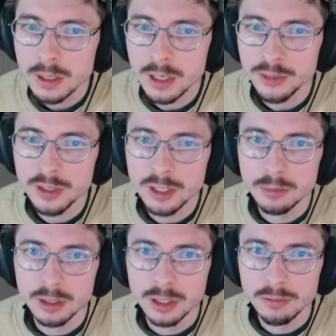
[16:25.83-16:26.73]
I think I'm going
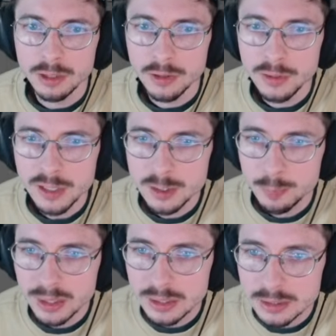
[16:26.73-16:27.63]
to get rid of this
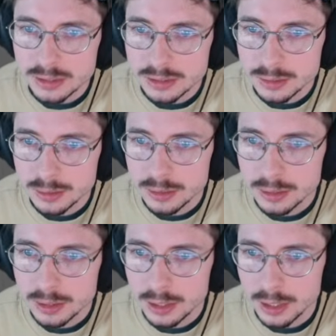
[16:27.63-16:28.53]
bit,
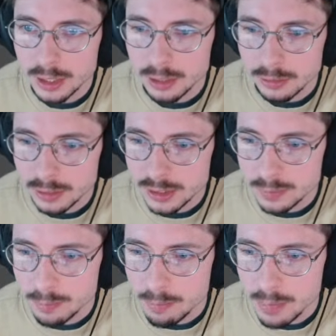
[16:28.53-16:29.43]
or at least
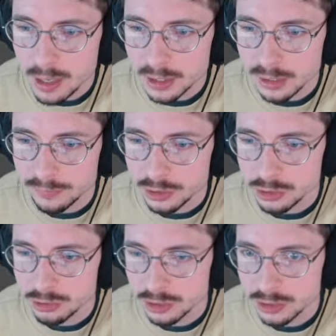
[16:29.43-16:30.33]
mark it for
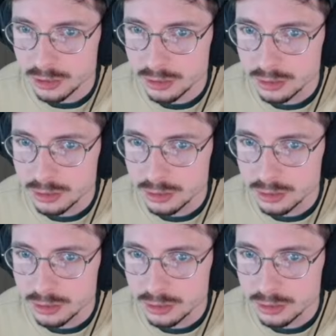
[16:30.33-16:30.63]
destruction.